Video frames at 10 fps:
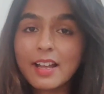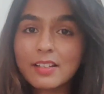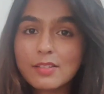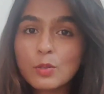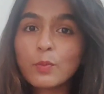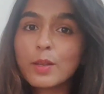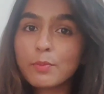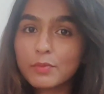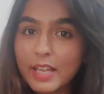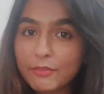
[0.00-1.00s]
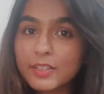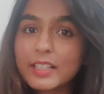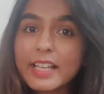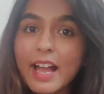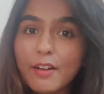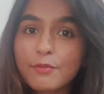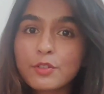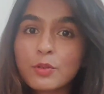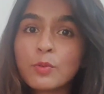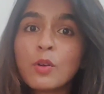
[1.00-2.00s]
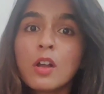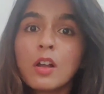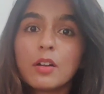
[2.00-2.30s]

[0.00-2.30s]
And so we definitely have to